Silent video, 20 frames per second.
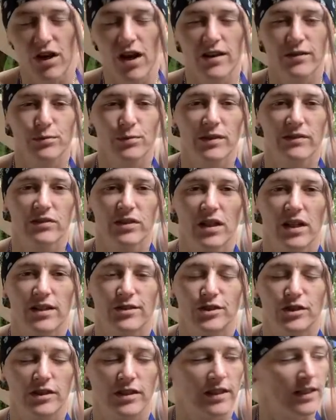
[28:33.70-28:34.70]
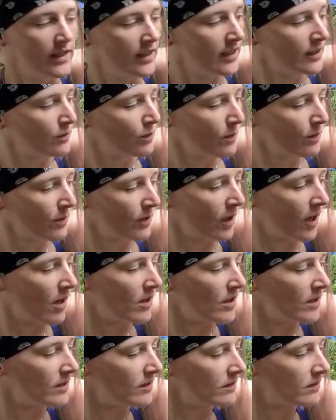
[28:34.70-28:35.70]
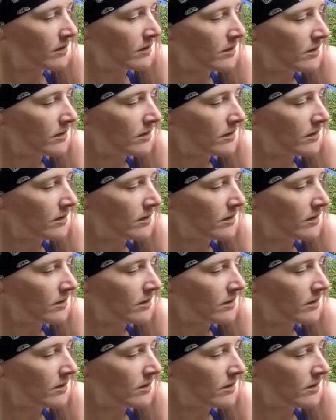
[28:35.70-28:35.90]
Cross River, Nigeria, that's where we're going.